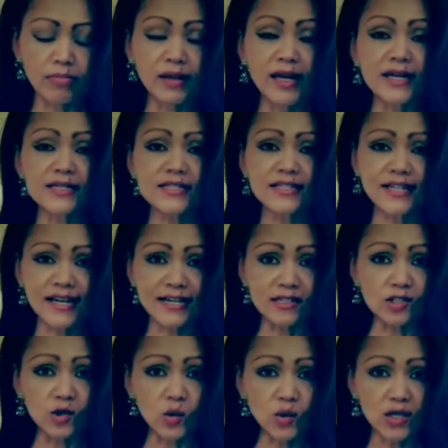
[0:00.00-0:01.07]
bless
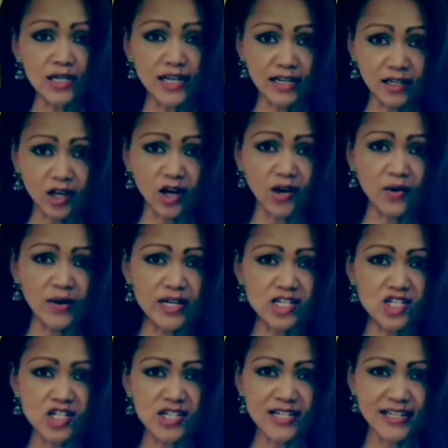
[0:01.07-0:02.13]
exhort
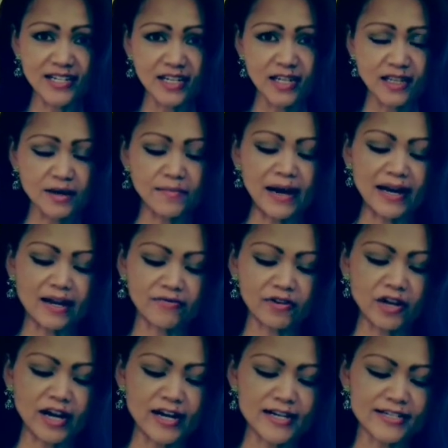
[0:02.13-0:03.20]
encourage the body
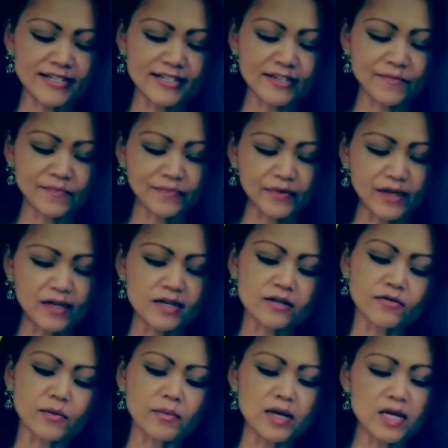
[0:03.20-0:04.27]
of christ
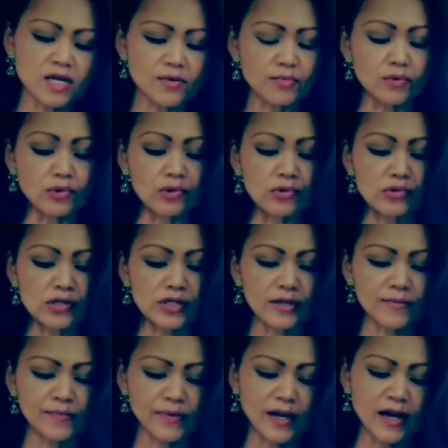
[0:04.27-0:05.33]
is from
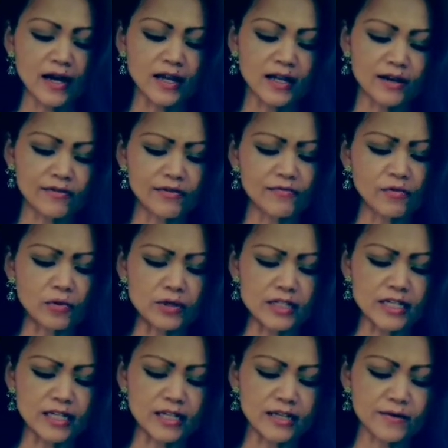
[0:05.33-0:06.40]
hebrews 11
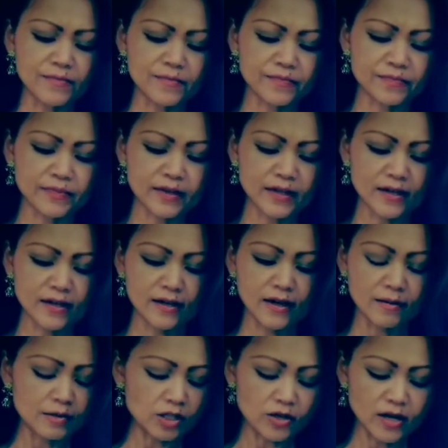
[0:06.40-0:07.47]
14
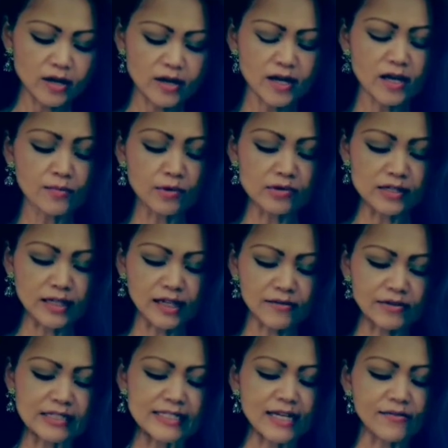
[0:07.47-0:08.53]
i'm sorry hebrews
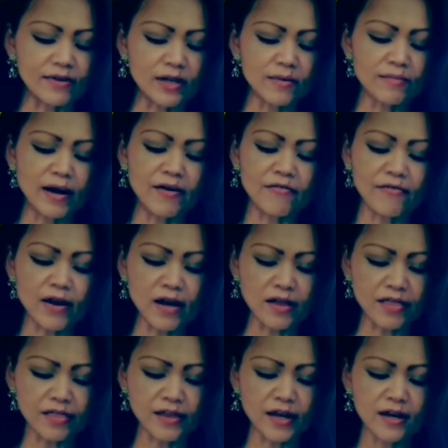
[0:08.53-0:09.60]
11 7 by
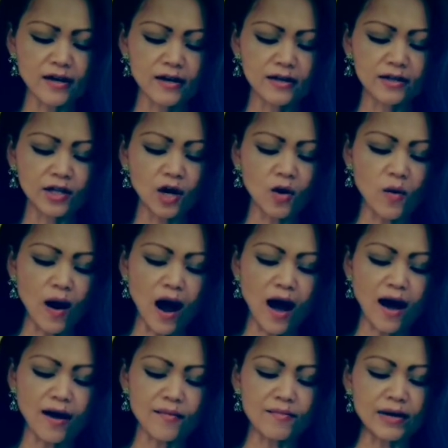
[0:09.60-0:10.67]
faith
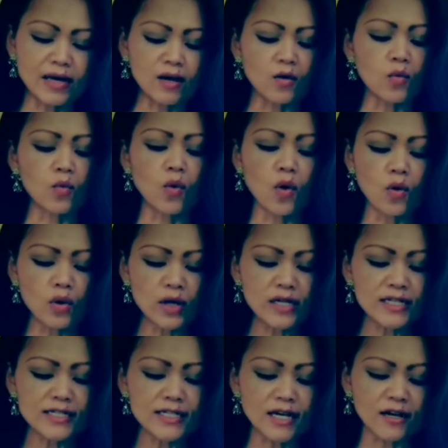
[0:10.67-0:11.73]
Noah being
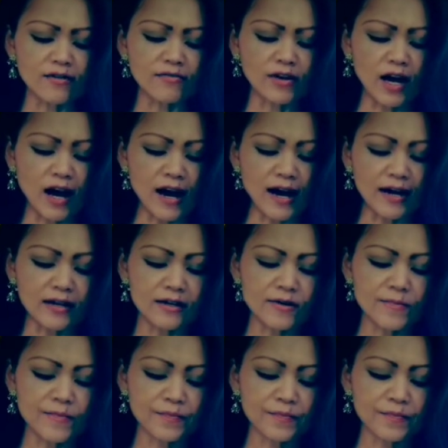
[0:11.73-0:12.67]
warned of God